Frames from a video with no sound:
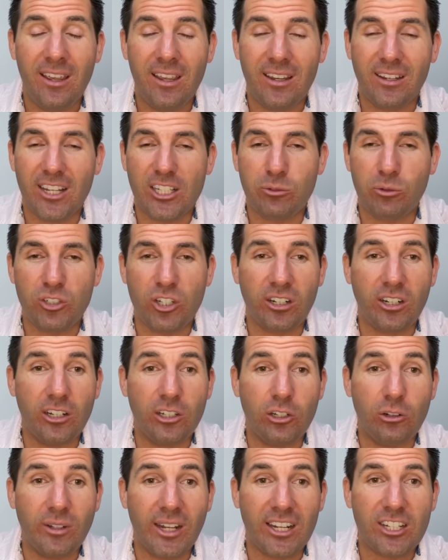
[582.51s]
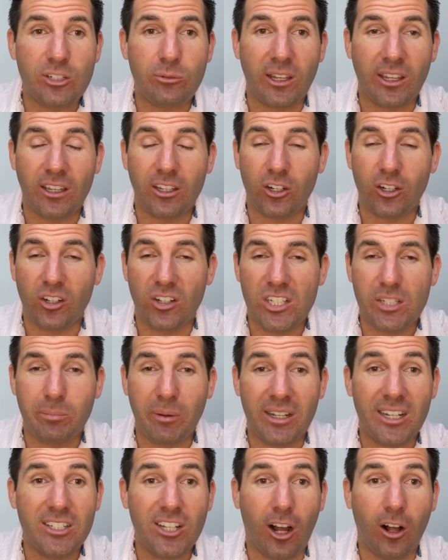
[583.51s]
guess what you're going to do next week? You're going to
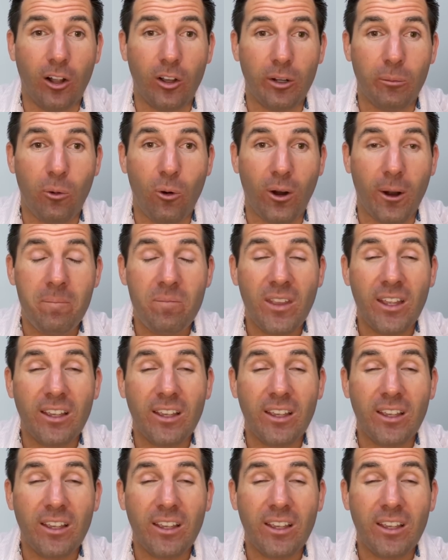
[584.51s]
spend a dollar more.